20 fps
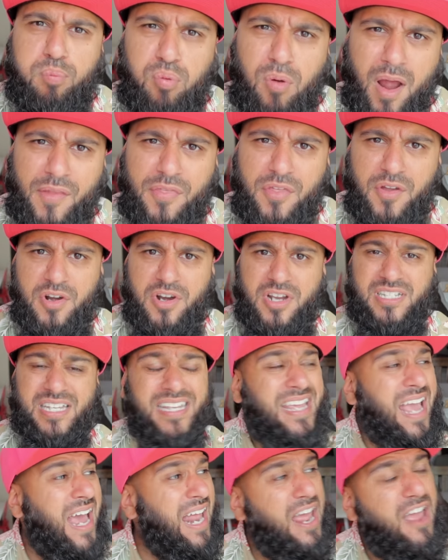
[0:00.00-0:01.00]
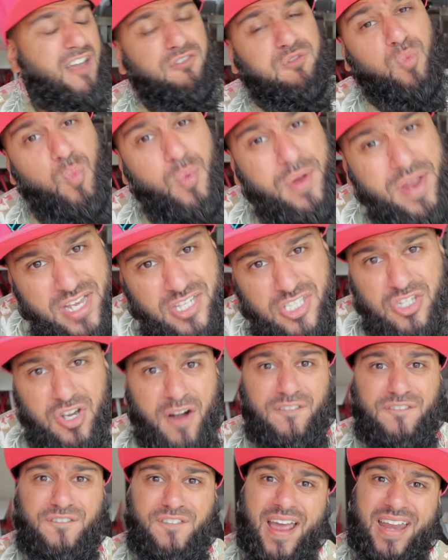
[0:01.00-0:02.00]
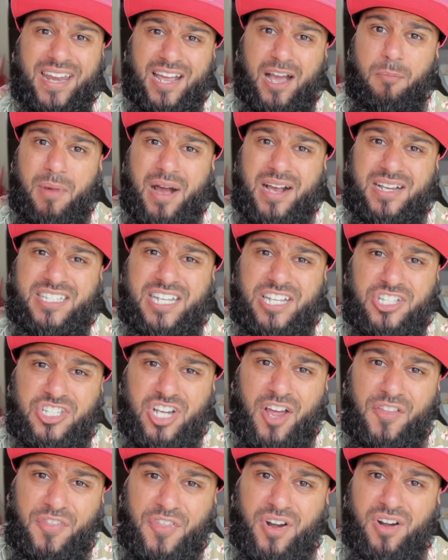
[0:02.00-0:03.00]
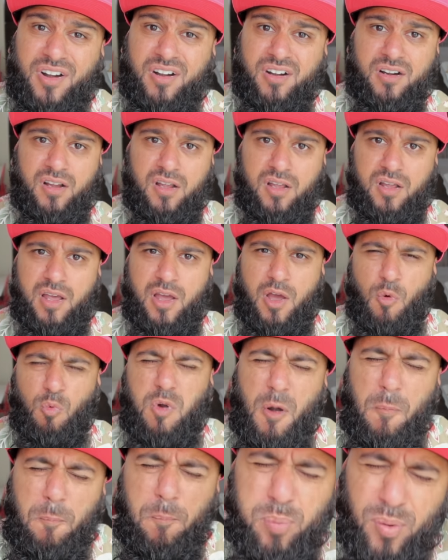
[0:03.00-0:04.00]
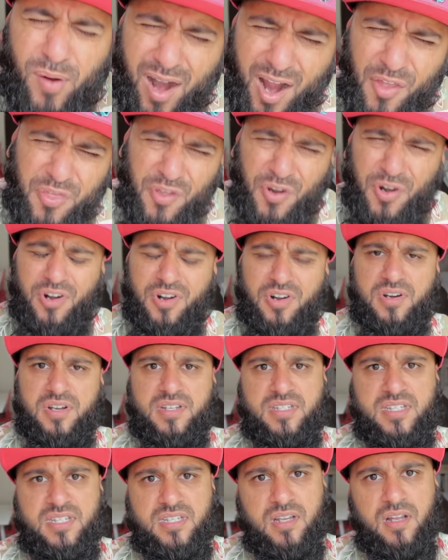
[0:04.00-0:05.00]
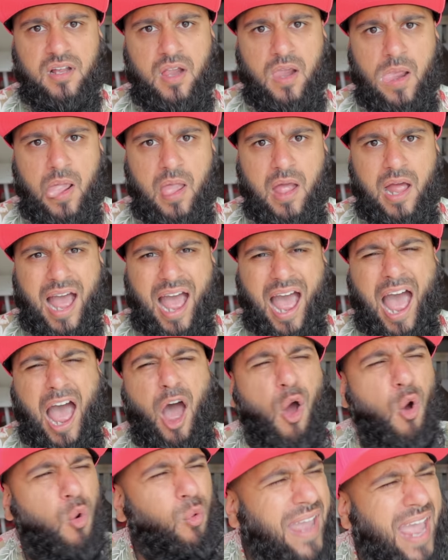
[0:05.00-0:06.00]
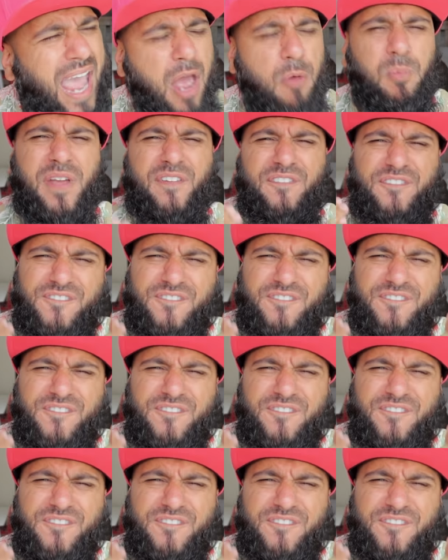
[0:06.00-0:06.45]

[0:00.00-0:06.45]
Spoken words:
brothers. Yet if we start fighting amongst each other, we're brothers. How can we